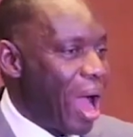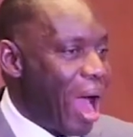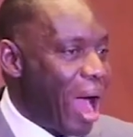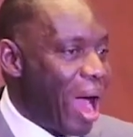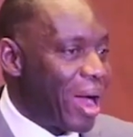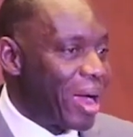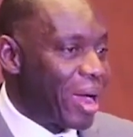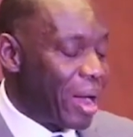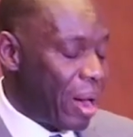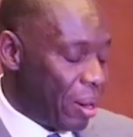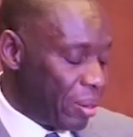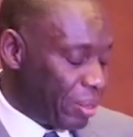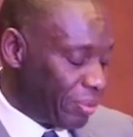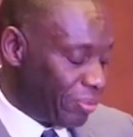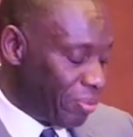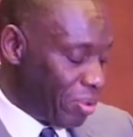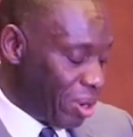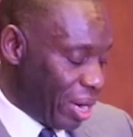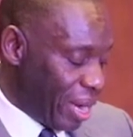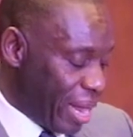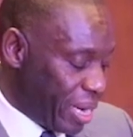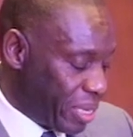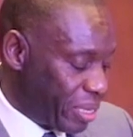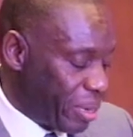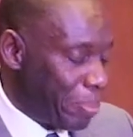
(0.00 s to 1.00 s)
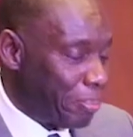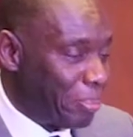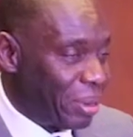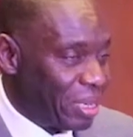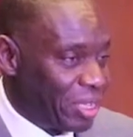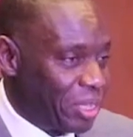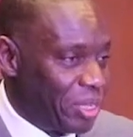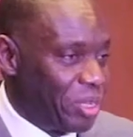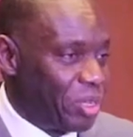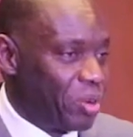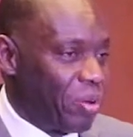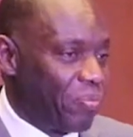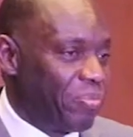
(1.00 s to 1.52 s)
accounts for
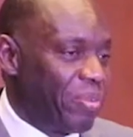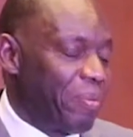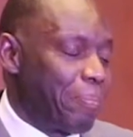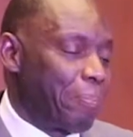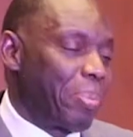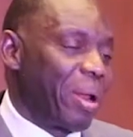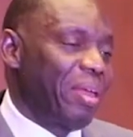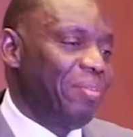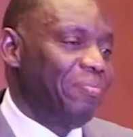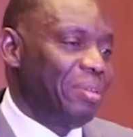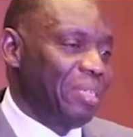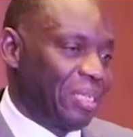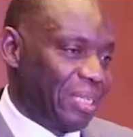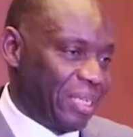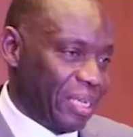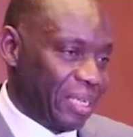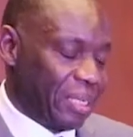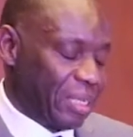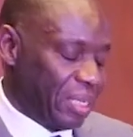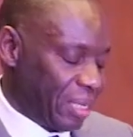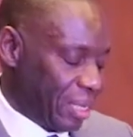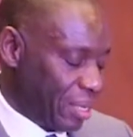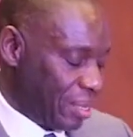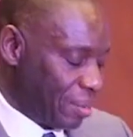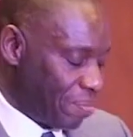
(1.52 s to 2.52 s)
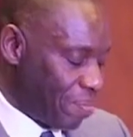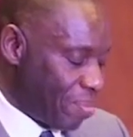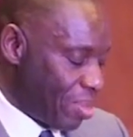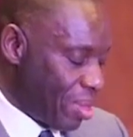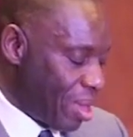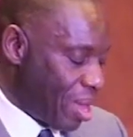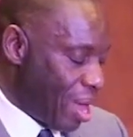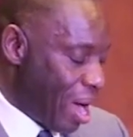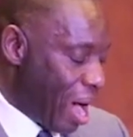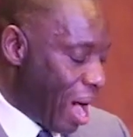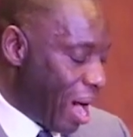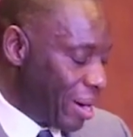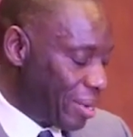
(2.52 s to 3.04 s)
90% of the private sector
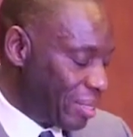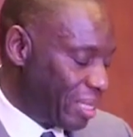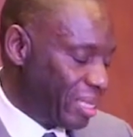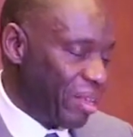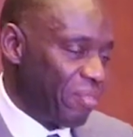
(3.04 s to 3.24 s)
and